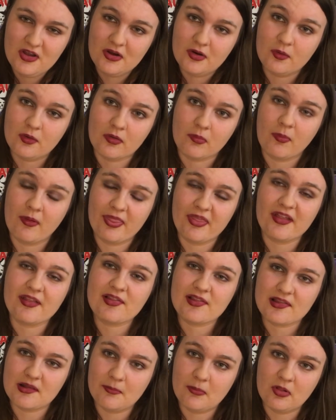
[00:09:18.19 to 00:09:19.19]
or one that's
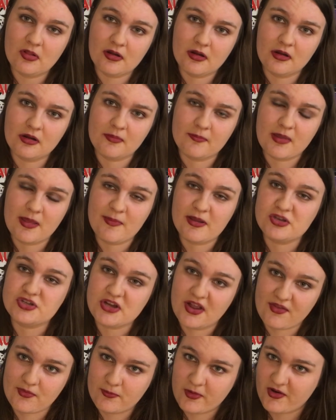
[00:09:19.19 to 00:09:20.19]
similar, maybe
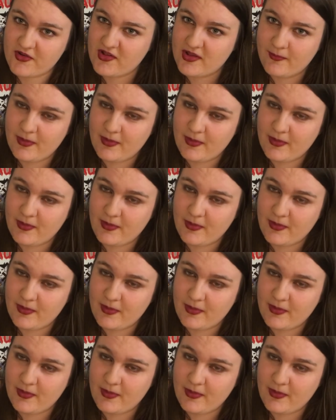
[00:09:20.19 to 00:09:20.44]
Just Mercy